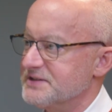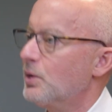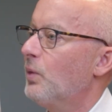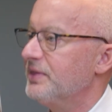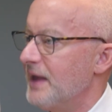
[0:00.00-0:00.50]

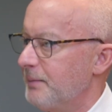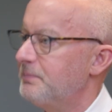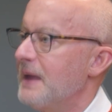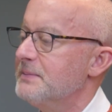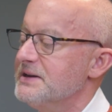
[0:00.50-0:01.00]
to when that
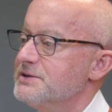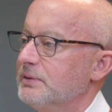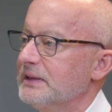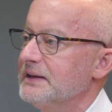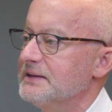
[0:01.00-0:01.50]
payment is
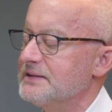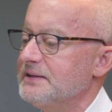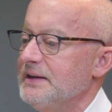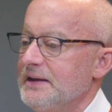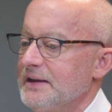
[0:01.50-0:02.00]
released.